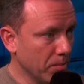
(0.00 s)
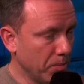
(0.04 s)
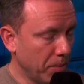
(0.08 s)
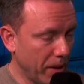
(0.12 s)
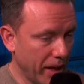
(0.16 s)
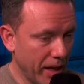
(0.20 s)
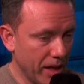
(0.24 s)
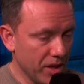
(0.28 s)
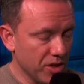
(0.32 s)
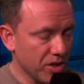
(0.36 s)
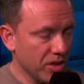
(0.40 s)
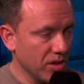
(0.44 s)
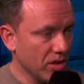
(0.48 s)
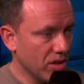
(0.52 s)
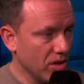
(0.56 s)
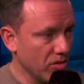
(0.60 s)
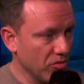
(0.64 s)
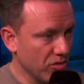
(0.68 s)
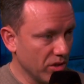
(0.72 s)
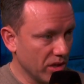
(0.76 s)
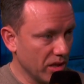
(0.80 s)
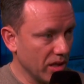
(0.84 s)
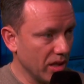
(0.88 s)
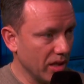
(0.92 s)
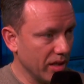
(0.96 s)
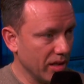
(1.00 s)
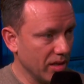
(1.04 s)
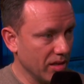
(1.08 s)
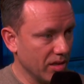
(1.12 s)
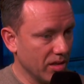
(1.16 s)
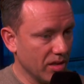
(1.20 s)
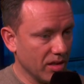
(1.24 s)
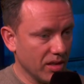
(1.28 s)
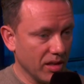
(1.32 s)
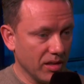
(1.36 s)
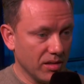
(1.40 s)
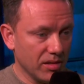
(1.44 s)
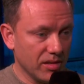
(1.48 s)
Patience and
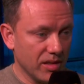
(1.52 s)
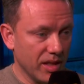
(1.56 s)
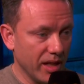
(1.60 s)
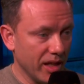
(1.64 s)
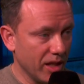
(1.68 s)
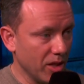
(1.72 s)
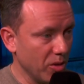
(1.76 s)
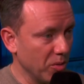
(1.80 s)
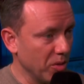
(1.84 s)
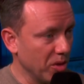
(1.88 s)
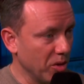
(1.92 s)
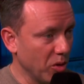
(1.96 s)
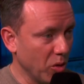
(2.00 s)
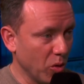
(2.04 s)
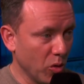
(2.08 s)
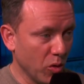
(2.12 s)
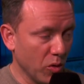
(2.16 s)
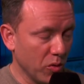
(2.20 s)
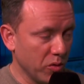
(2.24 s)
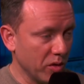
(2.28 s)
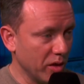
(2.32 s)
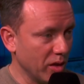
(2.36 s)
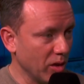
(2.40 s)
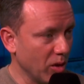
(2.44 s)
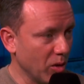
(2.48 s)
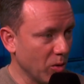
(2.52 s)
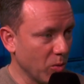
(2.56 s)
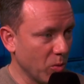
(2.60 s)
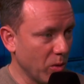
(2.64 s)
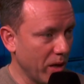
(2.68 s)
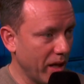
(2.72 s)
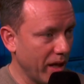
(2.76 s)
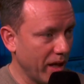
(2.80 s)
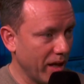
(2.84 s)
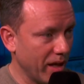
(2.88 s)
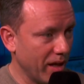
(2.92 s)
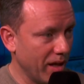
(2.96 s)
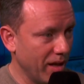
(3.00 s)
resilience can take you an awfully long
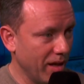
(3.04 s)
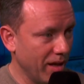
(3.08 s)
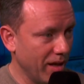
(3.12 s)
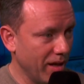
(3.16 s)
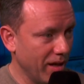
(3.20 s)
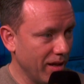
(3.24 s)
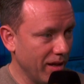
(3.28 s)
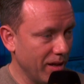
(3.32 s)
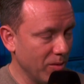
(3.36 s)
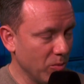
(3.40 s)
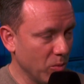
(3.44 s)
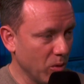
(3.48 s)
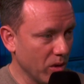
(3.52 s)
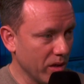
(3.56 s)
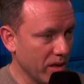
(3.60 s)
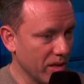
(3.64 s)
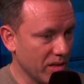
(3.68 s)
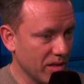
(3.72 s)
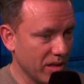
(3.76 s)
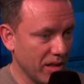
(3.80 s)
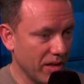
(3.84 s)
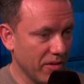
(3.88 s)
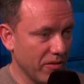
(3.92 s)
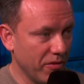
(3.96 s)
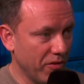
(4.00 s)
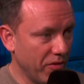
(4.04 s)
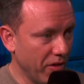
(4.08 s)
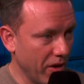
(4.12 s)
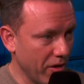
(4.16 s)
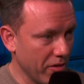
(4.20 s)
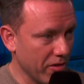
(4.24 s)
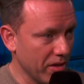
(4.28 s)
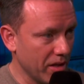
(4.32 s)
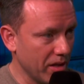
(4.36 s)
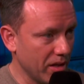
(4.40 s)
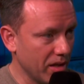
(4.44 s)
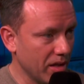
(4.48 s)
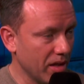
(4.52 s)
way in what is a
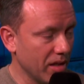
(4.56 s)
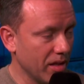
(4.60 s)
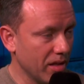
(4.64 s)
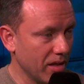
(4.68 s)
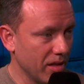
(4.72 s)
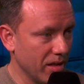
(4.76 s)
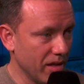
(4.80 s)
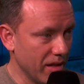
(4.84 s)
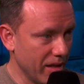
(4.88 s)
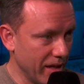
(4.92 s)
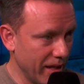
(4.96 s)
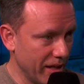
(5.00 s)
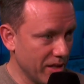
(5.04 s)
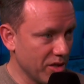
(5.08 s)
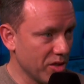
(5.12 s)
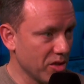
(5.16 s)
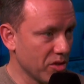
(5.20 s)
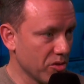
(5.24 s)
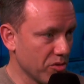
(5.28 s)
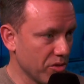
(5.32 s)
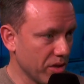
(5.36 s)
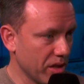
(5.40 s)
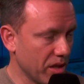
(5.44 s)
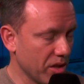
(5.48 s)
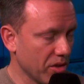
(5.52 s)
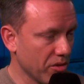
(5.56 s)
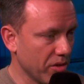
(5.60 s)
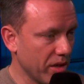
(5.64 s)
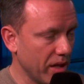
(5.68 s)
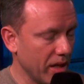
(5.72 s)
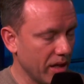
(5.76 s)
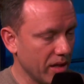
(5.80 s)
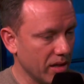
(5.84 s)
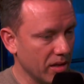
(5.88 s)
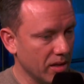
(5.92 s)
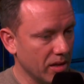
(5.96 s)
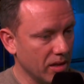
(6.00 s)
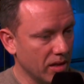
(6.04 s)
very legendary
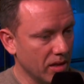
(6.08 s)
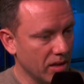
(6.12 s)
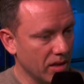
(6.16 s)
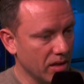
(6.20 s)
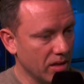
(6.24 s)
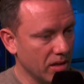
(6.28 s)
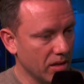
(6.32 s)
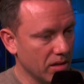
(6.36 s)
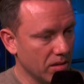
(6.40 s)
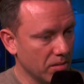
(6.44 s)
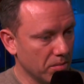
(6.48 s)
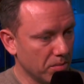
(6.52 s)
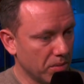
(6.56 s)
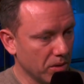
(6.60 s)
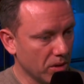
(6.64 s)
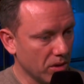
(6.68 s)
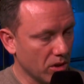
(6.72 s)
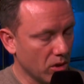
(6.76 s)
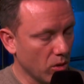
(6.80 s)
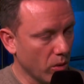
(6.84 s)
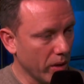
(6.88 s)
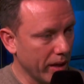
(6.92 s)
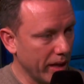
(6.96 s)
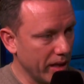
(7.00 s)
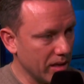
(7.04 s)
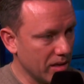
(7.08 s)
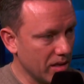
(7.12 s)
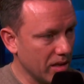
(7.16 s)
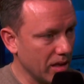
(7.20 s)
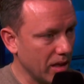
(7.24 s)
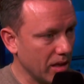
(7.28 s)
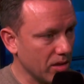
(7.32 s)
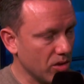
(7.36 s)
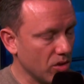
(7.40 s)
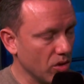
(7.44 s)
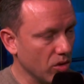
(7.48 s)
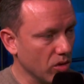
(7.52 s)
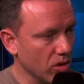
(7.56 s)
career. But going into
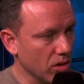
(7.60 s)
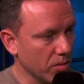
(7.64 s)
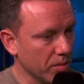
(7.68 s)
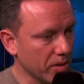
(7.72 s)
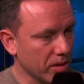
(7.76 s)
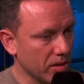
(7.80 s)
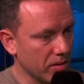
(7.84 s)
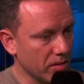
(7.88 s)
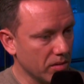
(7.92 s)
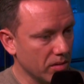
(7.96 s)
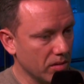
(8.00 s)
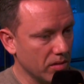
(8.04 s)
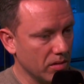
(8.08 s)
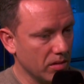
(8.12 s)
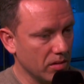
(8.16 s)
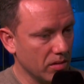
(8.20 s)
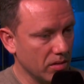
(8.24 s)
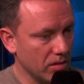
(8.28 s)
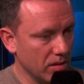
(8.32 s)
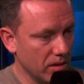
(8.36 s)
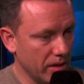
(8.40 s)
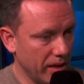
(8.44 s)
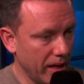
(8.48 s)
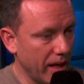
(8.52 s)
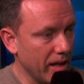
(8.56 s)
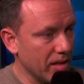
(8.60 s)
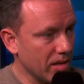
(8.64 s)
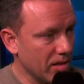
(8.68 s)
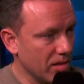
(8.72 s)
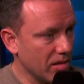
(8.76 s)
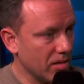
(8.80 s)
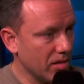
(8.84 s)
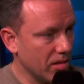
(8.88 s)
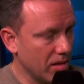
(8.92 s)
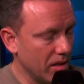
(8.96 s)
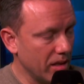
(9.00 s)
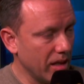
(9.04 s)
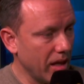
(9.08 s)
that tournament,
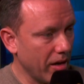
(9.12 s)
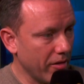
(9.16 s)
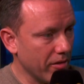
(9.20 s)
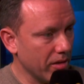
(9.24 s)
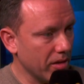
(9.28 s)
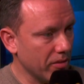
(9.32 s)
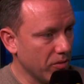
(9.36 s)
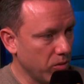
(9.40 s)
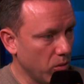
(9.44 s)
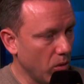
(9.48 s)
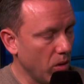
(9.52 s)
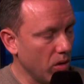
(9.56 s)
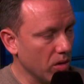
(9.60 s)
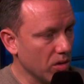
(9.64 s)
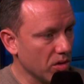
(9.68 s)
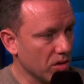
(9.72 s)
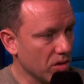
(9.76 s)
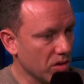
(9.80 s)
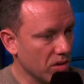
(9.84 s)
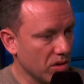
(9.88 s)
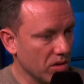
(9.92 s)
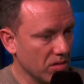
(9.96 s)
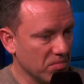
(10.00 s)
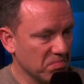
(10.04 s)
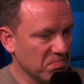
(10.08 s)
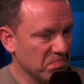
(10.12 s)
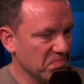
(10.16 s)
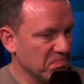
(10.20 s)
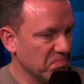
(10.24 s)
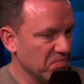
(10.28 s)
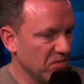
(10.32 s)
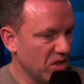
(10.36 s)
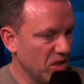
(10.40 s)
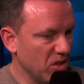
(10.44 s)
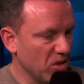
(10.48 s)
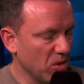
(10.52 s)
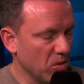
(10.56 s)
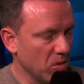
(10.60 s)
yes, the narrative was,
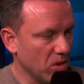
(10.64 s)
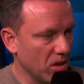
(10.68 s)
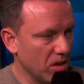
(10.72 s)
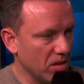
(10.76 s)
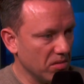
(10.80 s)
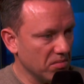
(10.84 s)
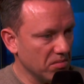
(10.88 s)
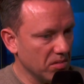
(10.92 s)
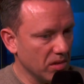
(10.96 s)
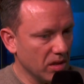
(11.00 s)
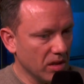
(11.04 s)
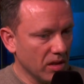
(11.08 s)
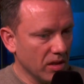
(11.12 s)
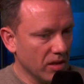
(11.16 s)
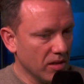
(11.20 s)
do you know what?